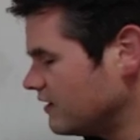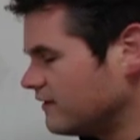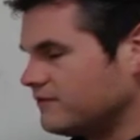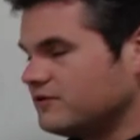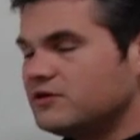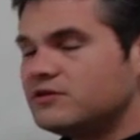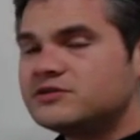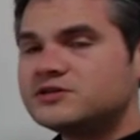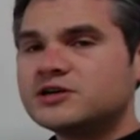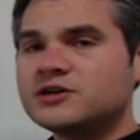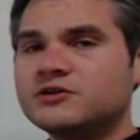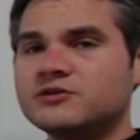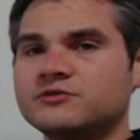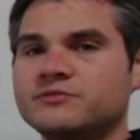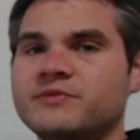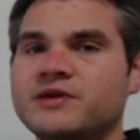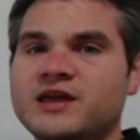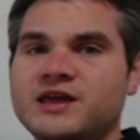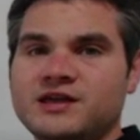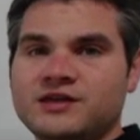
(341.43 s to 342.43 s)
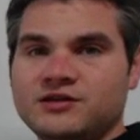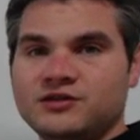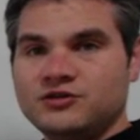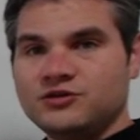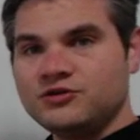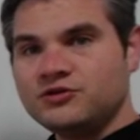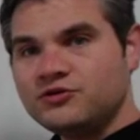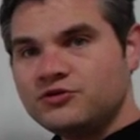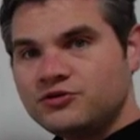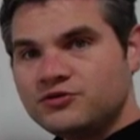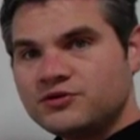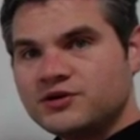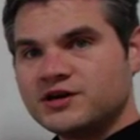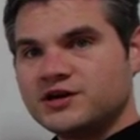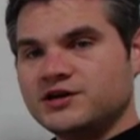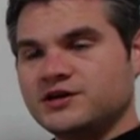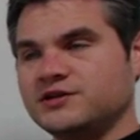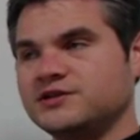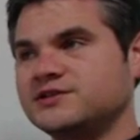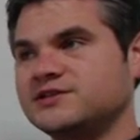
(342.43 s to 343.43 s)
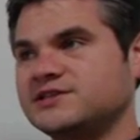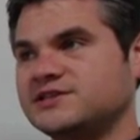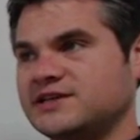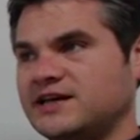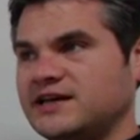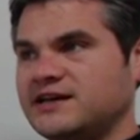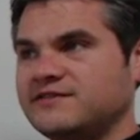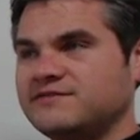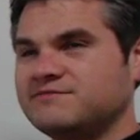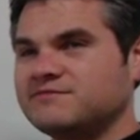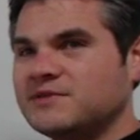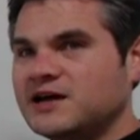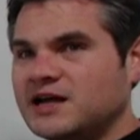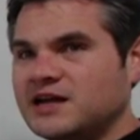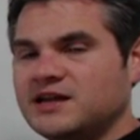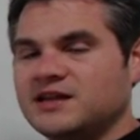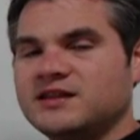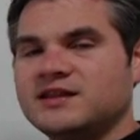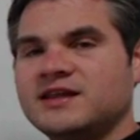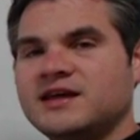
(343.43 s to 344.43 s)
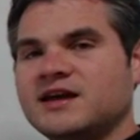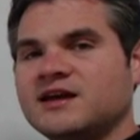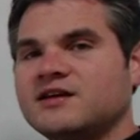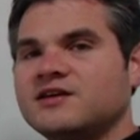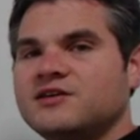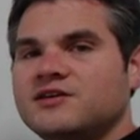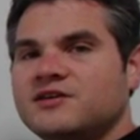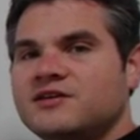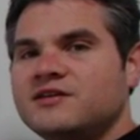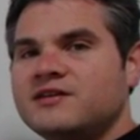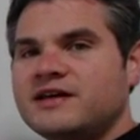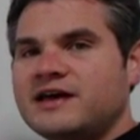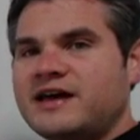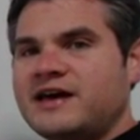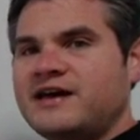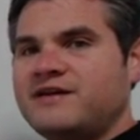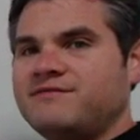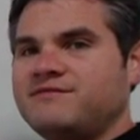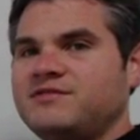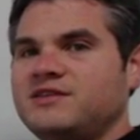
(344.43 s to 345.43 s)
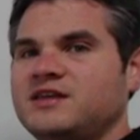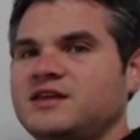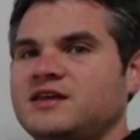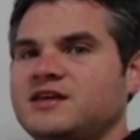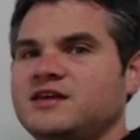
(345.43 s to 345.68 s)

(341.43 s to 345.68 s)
If you told me you could save money, that could have